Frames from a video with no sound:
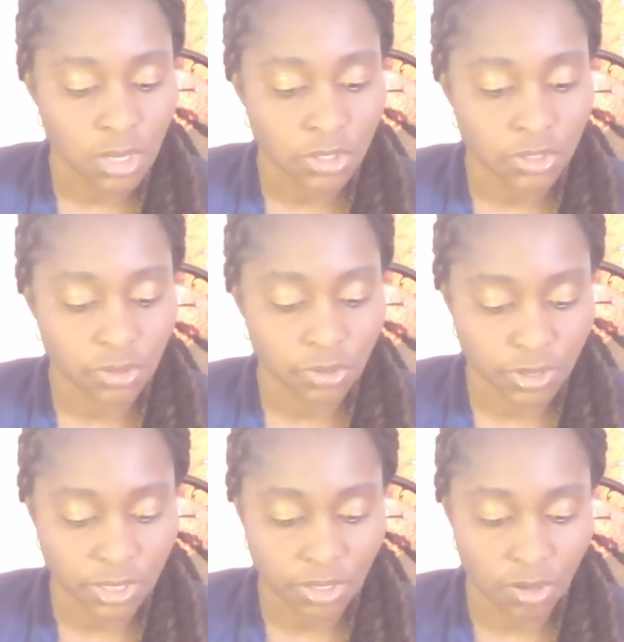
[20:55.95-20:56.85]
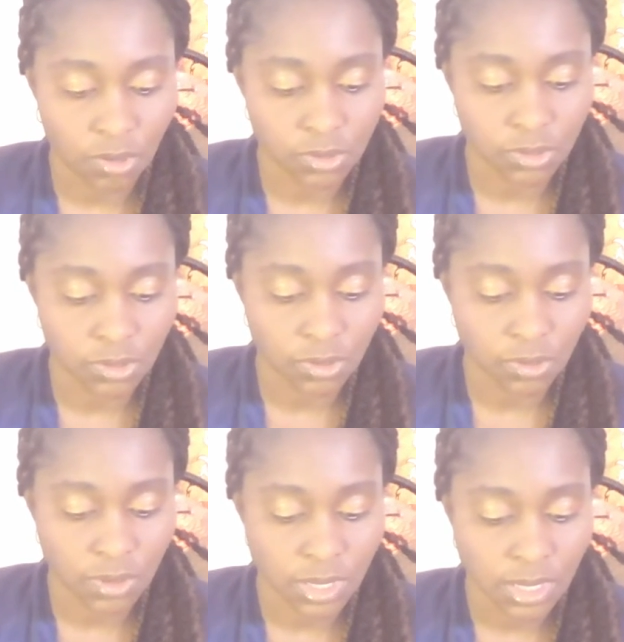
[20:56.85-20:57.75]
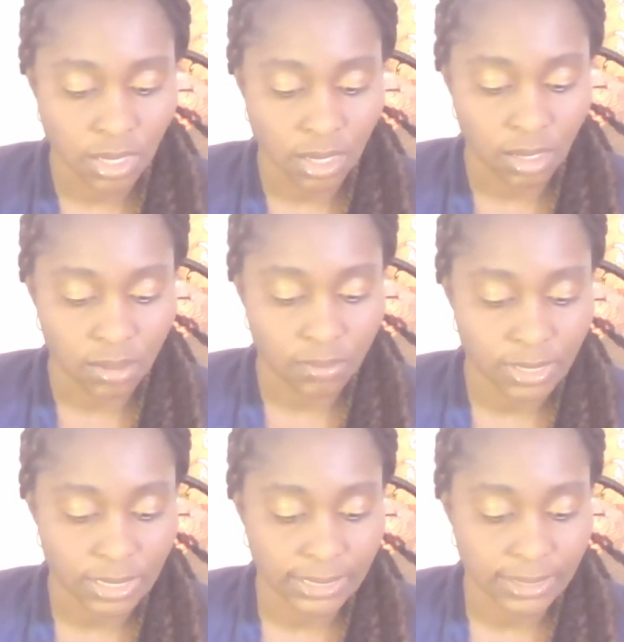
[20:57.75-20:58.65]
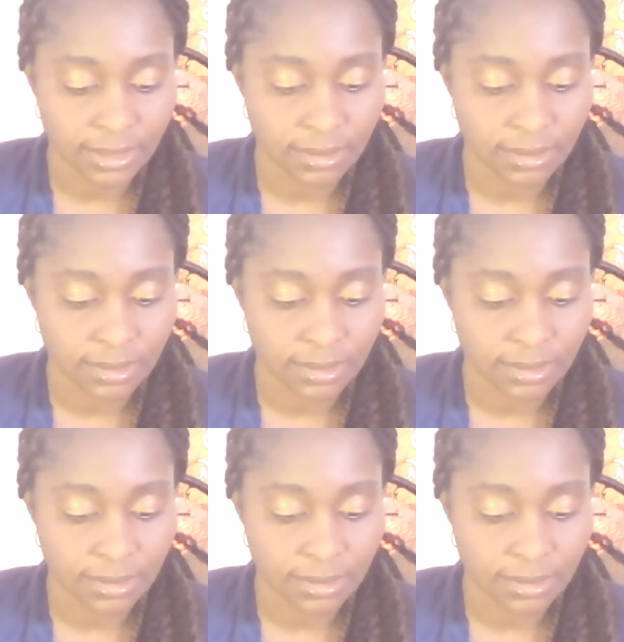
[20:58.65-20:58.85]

So you can also listen